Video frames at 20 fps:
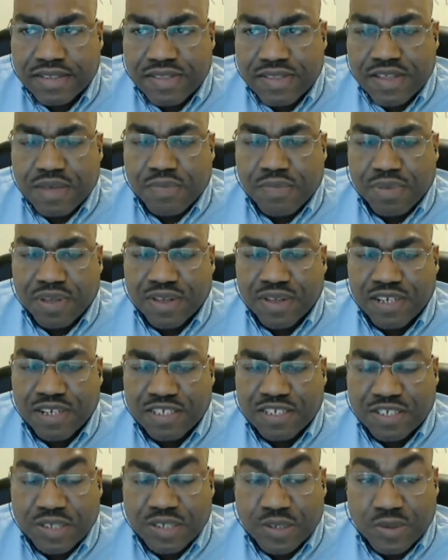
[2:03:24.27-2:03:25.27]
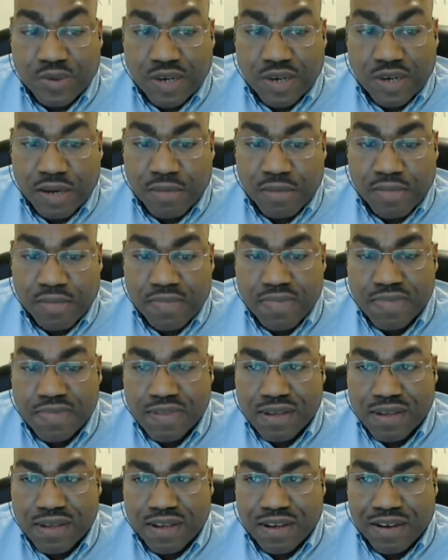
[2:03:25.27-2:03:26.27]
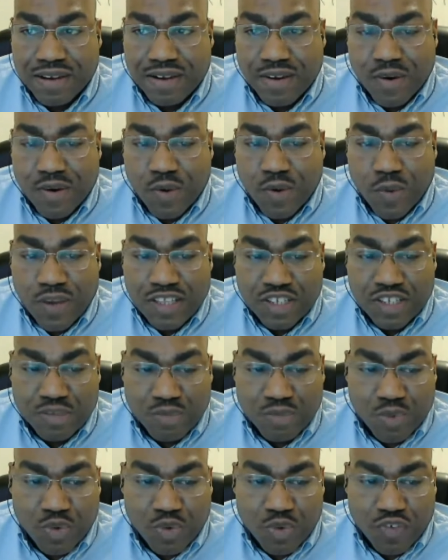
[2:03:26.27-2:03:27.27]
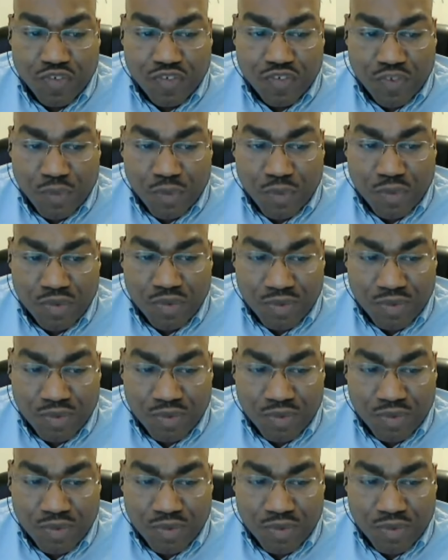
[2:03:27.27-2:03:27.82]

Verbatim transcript: the ability to um, know when to move from,